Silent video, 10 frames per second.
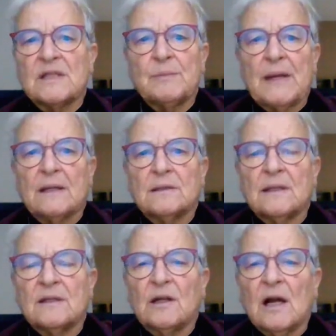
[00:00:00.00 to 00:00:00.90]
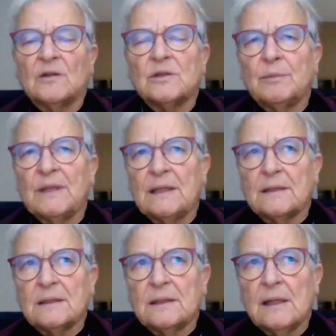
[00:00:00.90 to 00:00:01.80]
respect, and
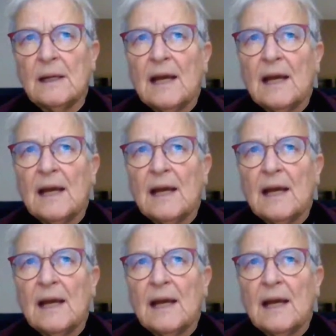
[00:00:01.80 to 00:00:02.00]
accountability.